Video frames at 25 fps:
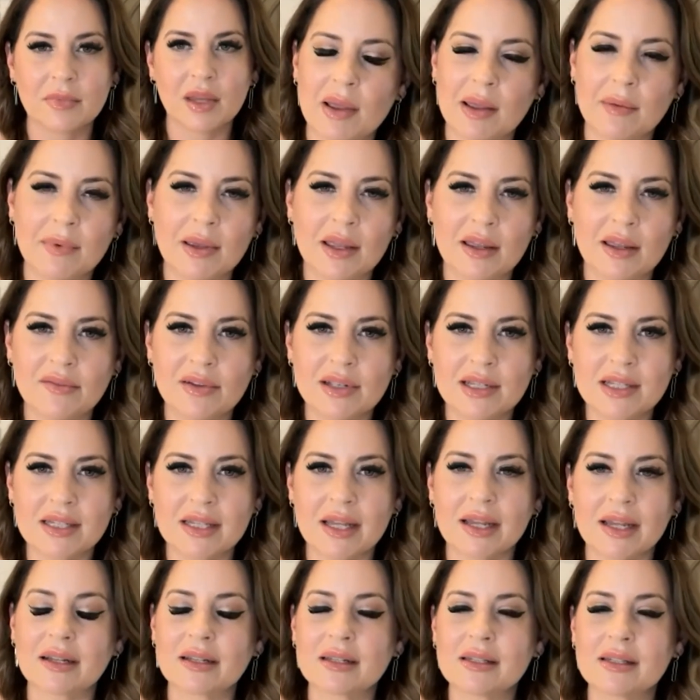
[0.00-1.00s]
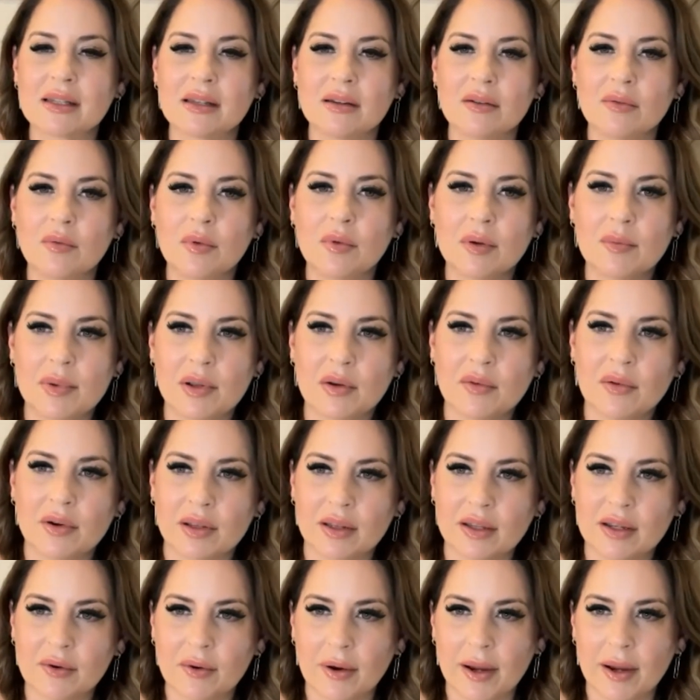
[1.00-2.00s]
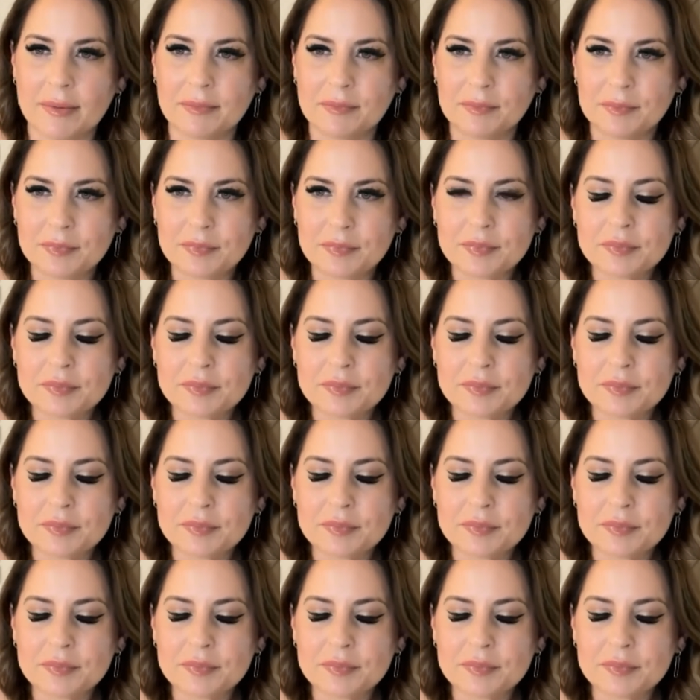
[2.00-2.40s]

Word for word: maybe even six would be really great.